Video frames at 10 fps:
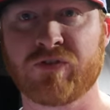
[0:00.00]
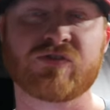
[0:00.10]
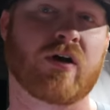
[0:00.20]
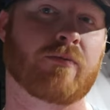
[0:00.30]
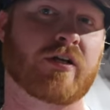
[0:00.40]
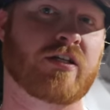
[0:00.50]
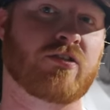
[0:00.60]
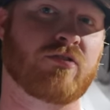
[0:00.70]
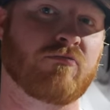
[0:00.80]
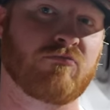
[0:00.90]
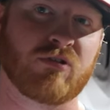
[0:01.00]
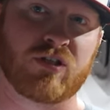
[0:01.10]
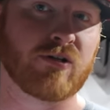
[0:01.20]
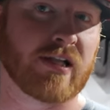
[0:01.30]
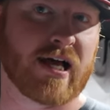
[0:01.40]
So I'm gonna
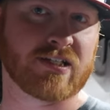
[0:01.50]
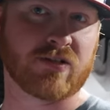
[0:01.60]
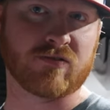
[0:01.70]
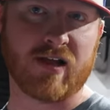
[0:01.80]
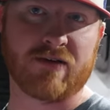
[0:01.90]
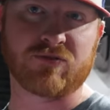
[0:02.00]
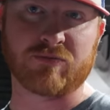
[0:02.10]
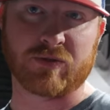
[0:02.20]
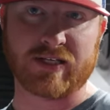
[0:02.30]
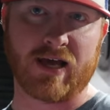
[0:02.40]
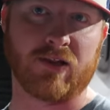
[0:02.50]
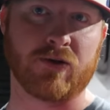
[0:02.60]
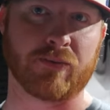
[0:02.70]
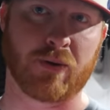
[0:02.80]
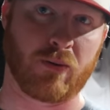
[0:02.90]
utilize those live streams and
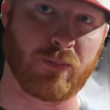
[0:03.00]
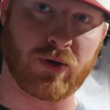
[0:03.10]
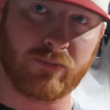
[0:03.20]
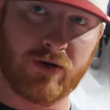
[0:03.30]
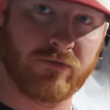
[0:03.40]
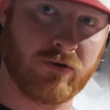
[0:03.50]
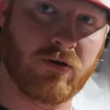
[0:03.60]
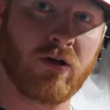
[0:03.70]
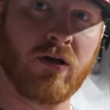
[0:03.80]
download them, and I'll put them over